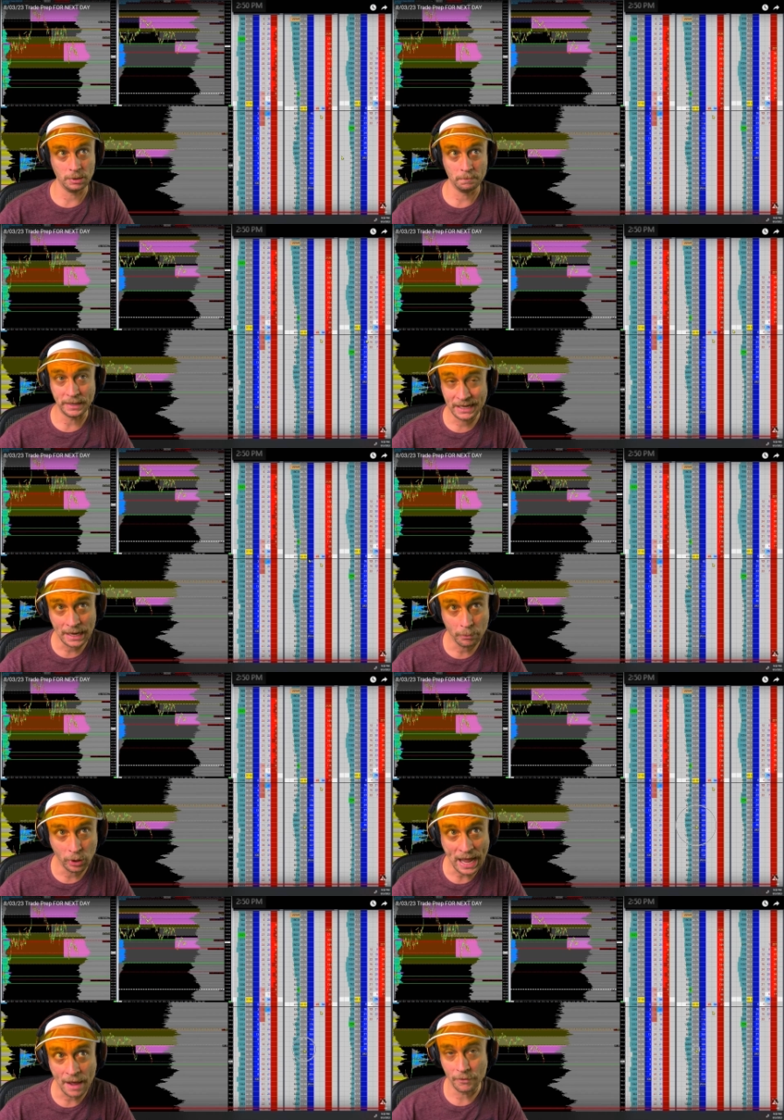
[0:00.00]
being able
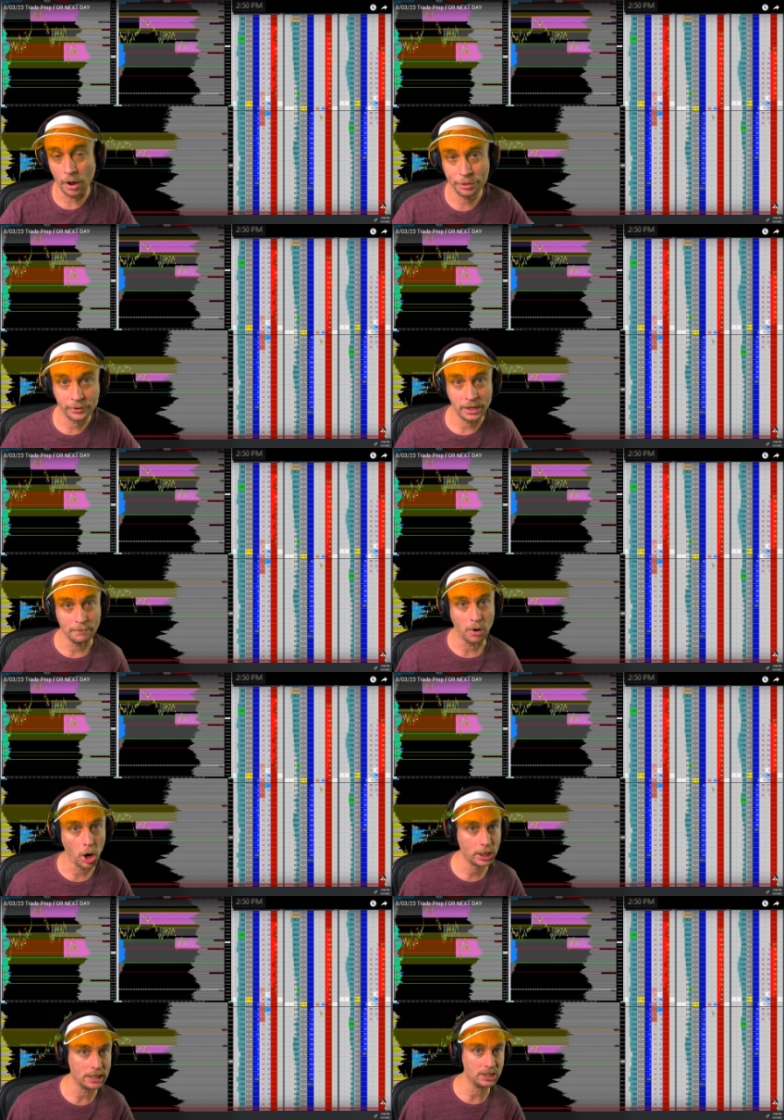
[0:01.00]
to have all three
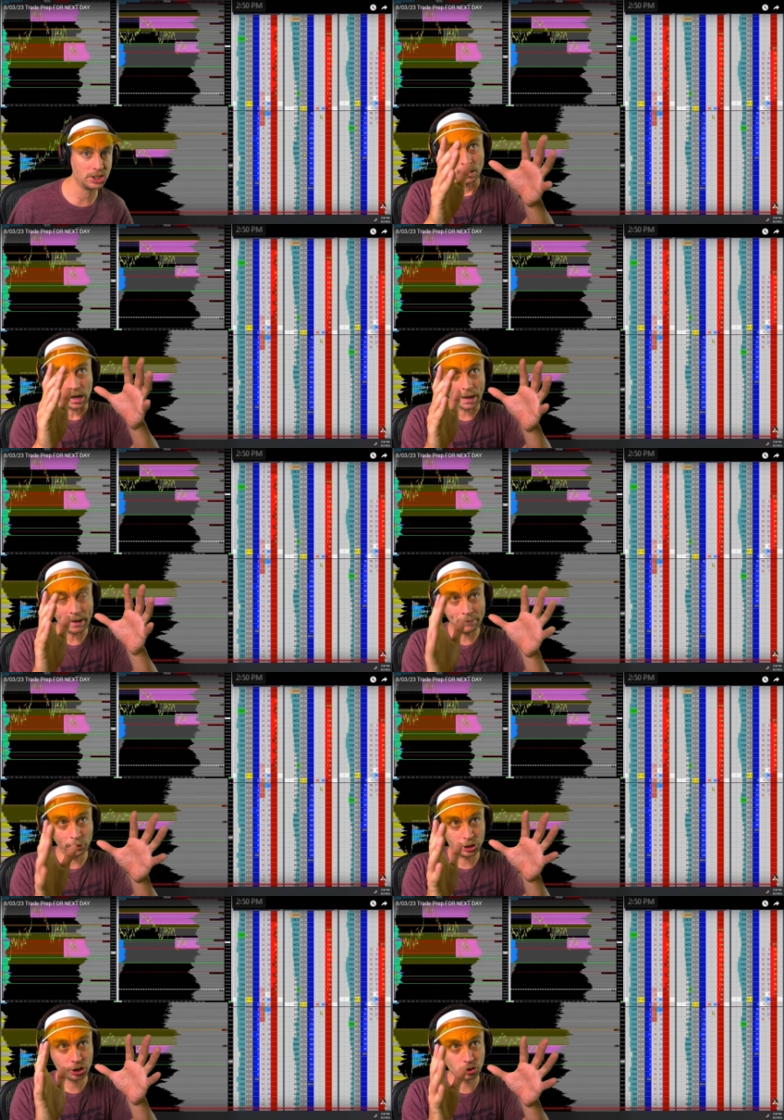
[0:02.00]
markets, I'm able
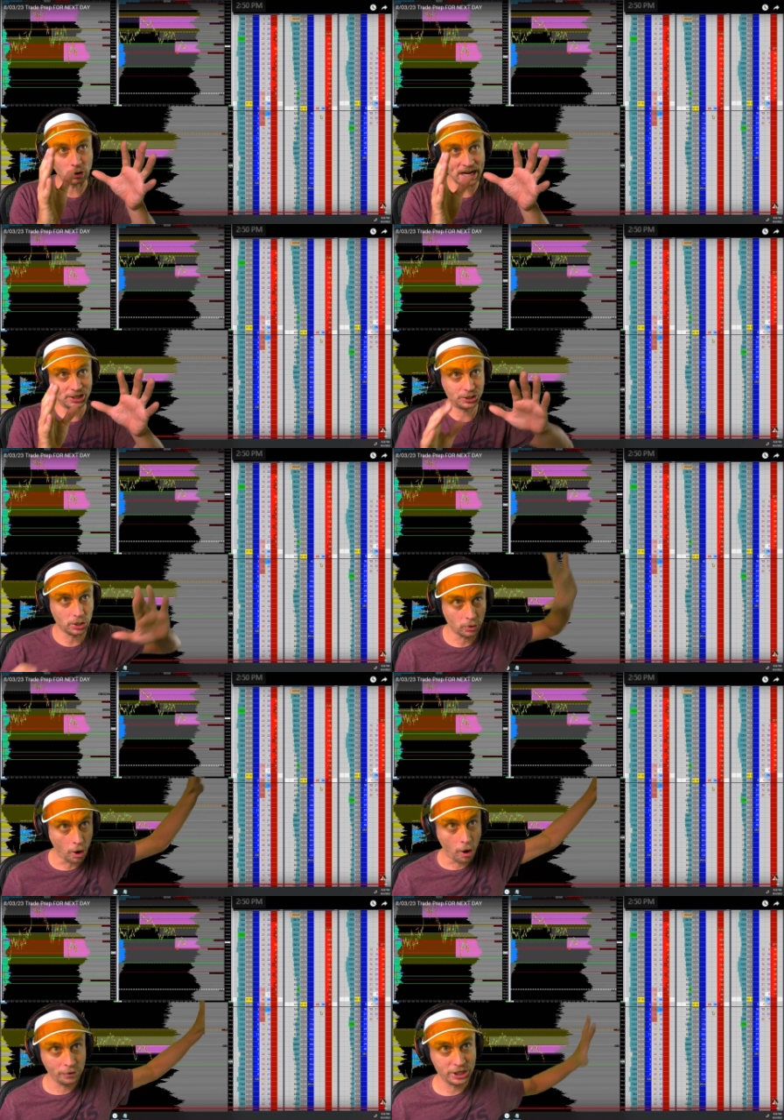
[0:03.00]
to strike zone
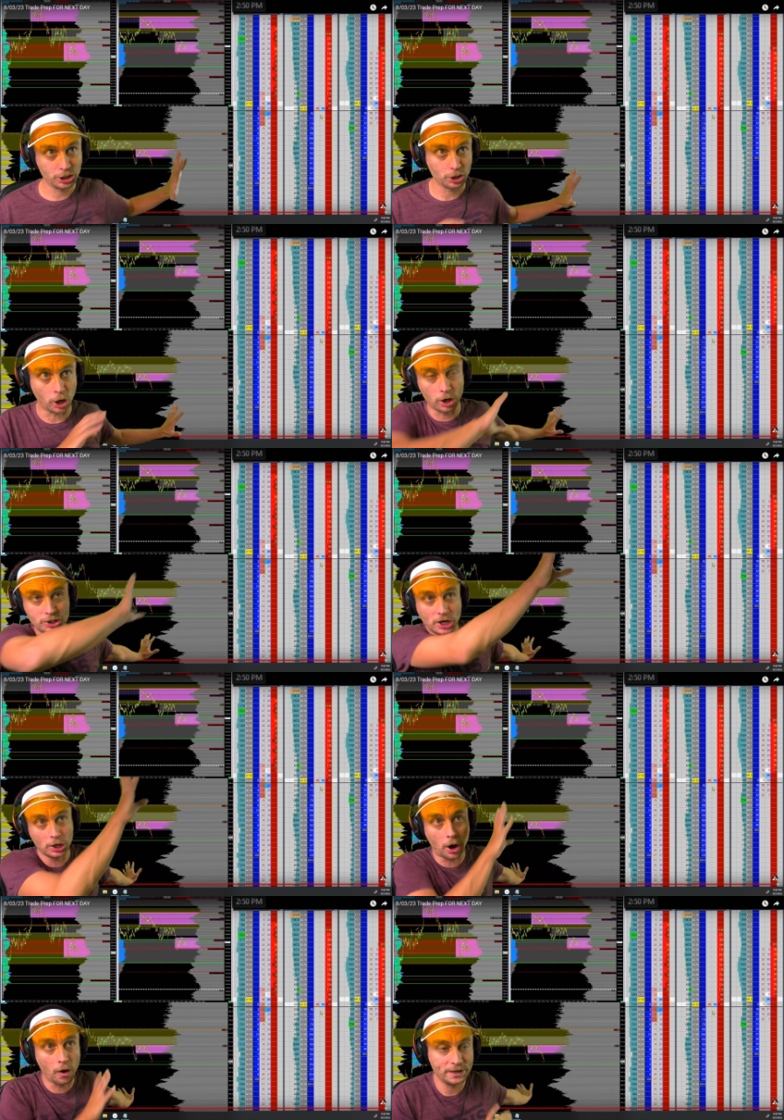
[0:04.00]
all these charts on
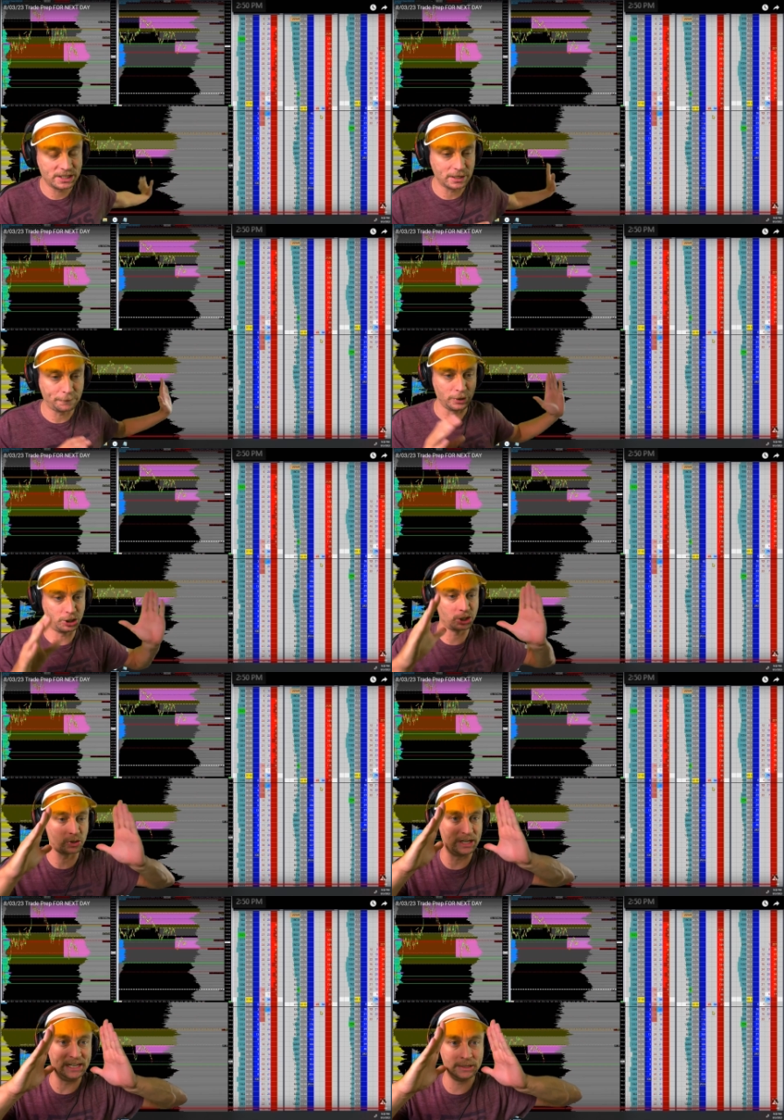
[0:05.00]
all these different
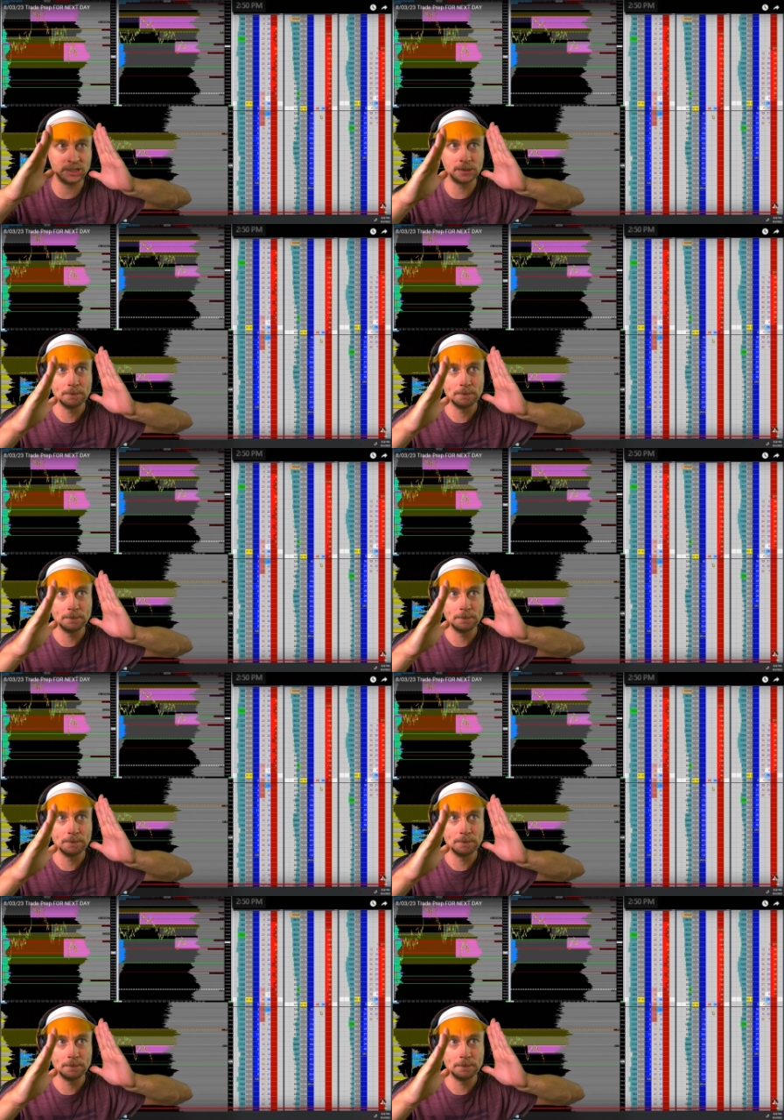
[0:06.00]
screens